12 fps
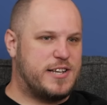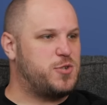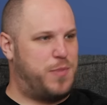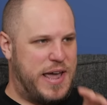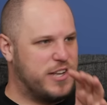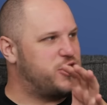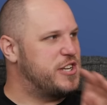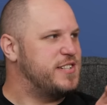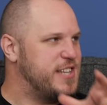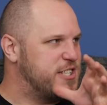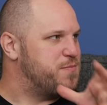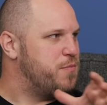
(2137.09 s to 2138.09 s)

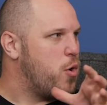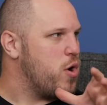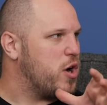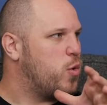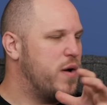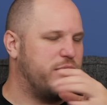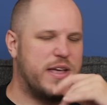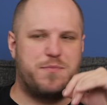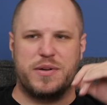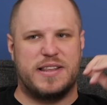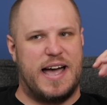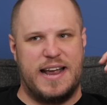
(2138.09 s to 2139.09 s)
expansions is sure, more equivalent, yeah, I
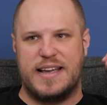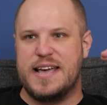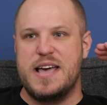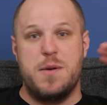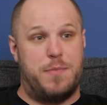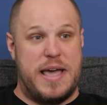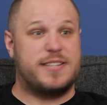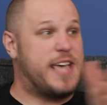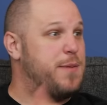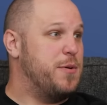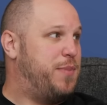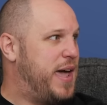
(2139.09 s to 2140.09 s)
mean, but like but, base
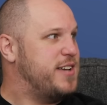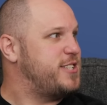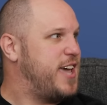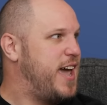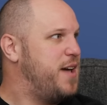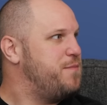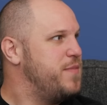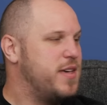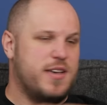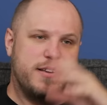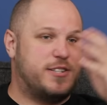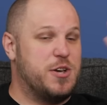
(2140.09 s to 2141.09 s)
game to base game,
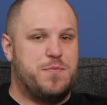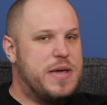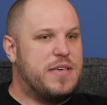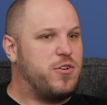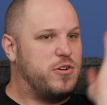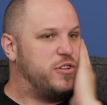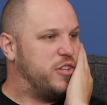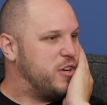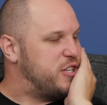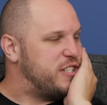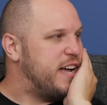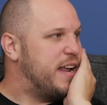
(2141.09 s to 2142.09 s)
to me, they're
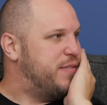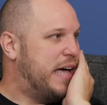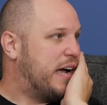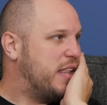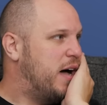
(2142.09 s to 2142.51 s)
they're just not even that